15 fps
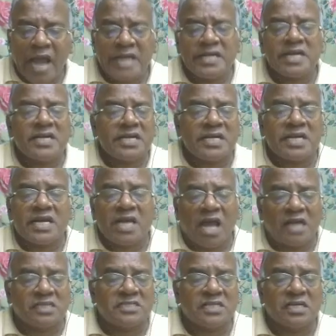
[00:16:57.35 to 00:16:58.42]
identity,
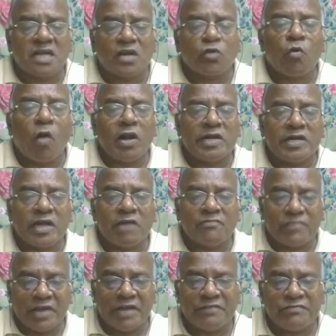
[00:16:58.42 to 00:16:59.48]
culture and quality of
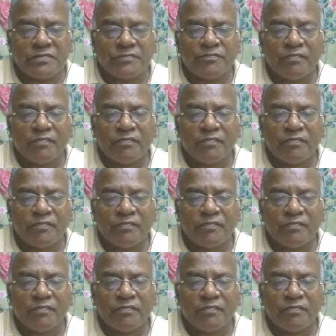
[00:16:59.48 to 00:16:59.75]
life.